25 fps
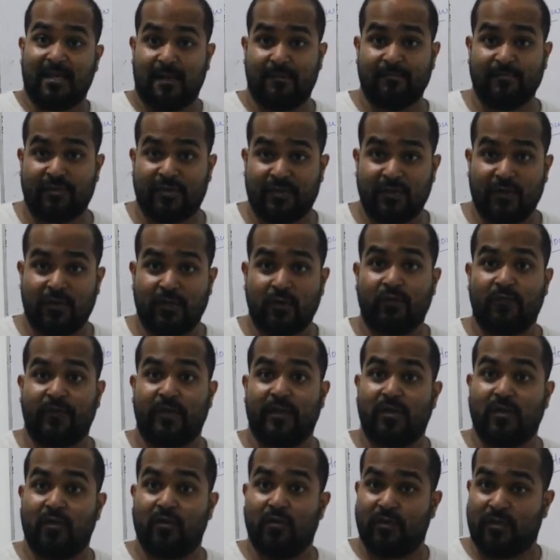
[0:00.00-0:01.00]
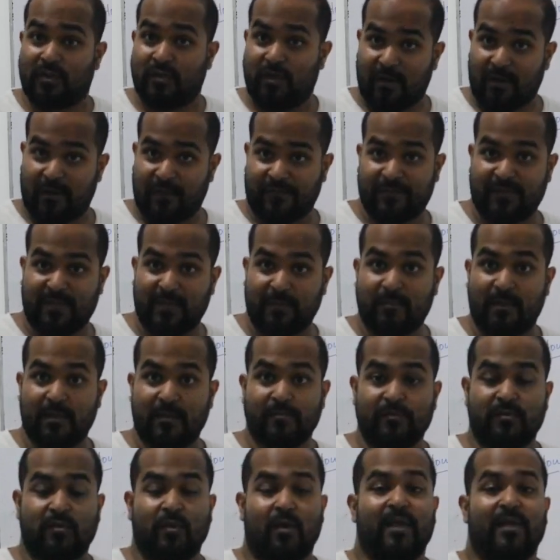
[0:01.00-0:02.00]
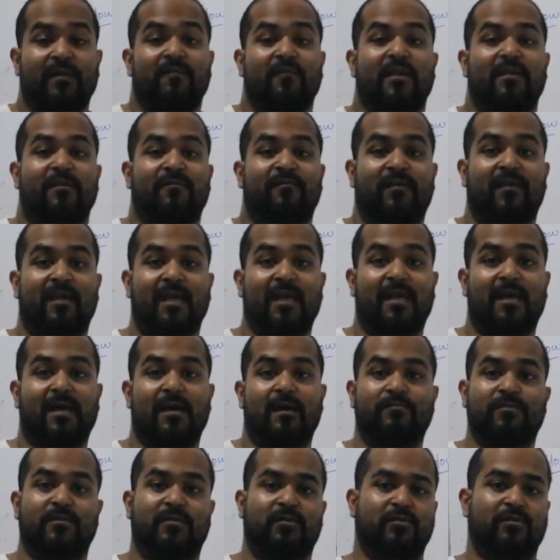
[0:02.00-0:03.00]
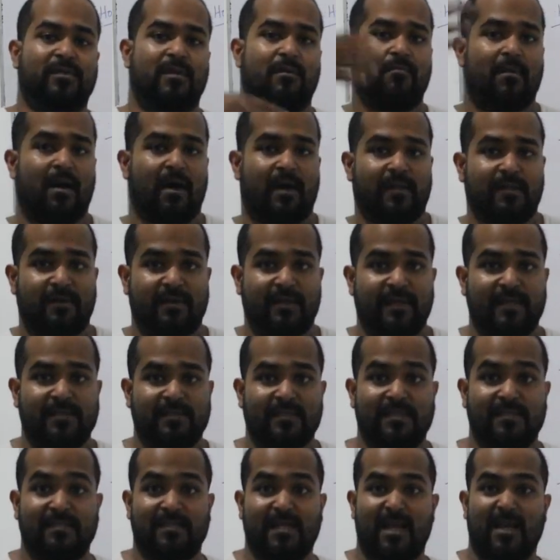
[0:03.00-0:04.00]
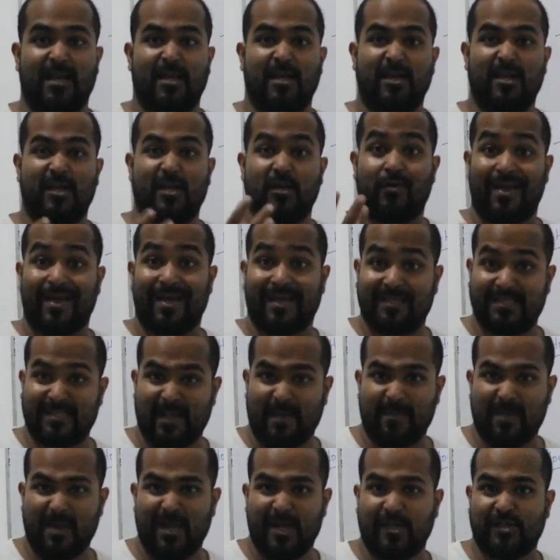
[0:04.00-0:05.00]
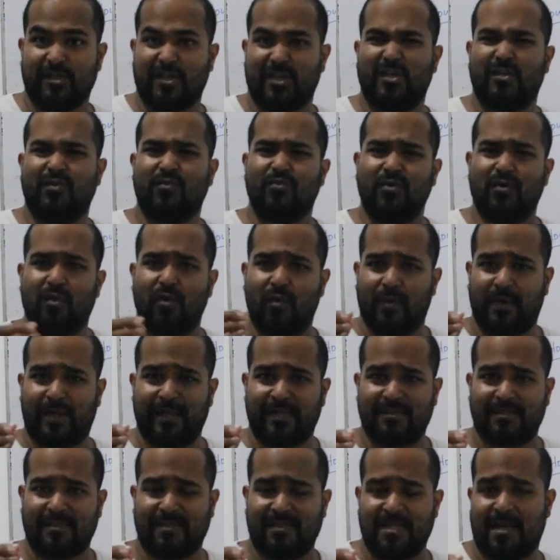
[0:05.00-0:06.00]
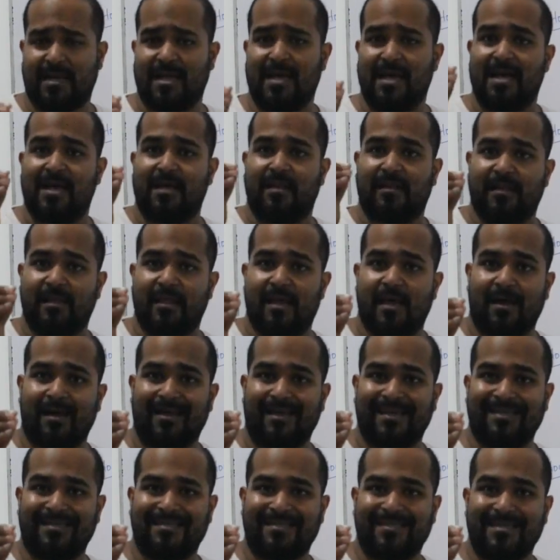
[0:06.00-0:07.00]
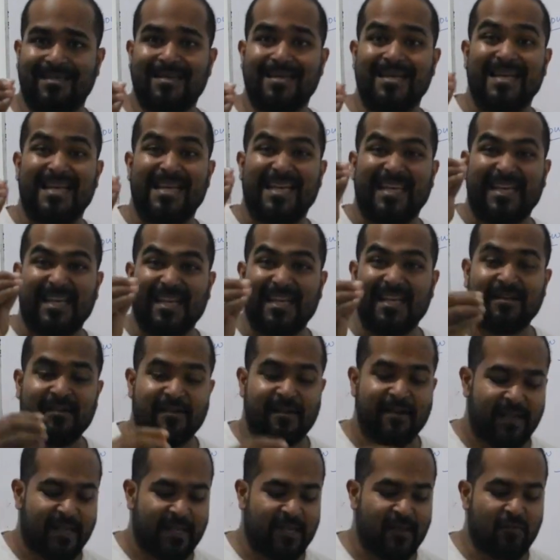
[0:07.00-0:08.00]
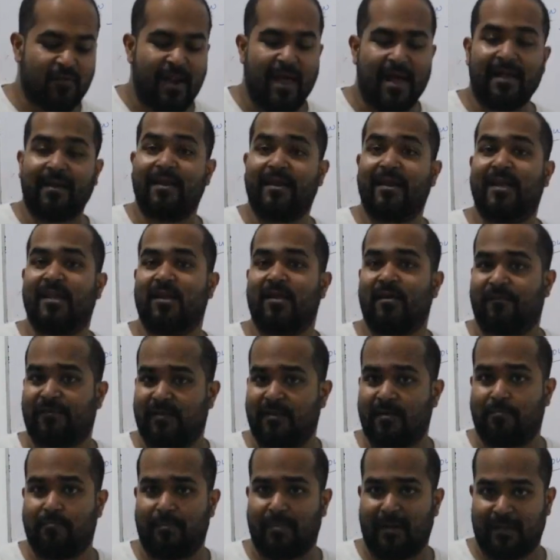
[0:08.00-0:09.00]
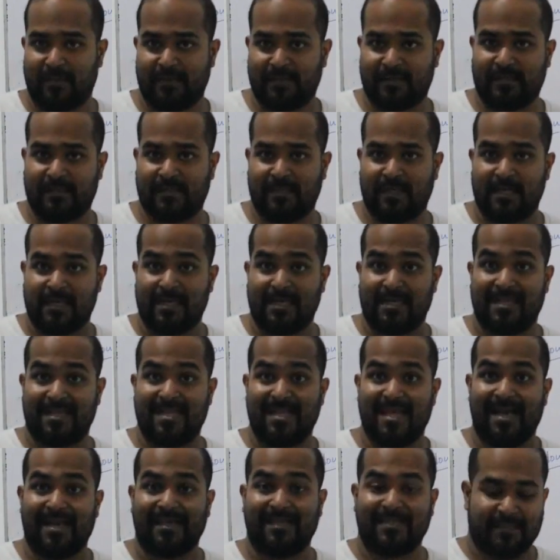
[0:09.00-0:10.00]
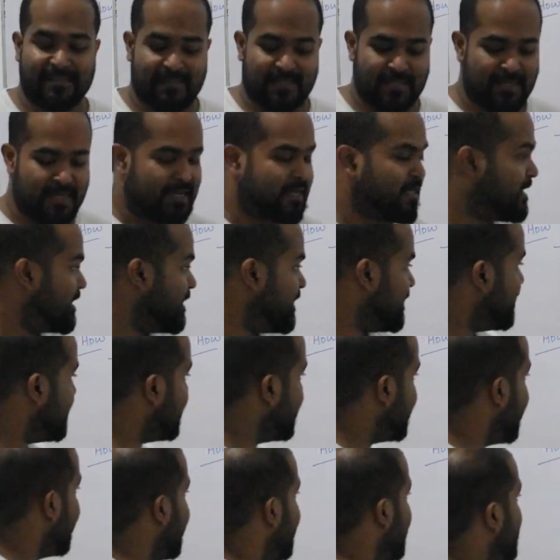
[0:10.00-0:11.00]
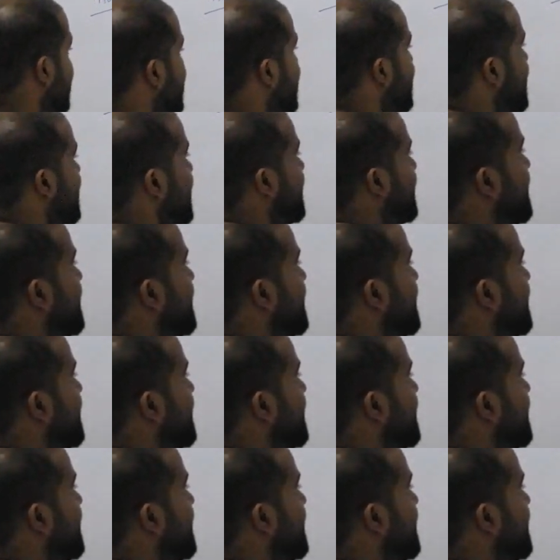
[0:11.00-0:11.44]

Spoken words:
comes to you with those sort of symptoms, or even if he comes to some other reasons, and in your examination you notice that there is a irregularity of the pulse. There is a irregular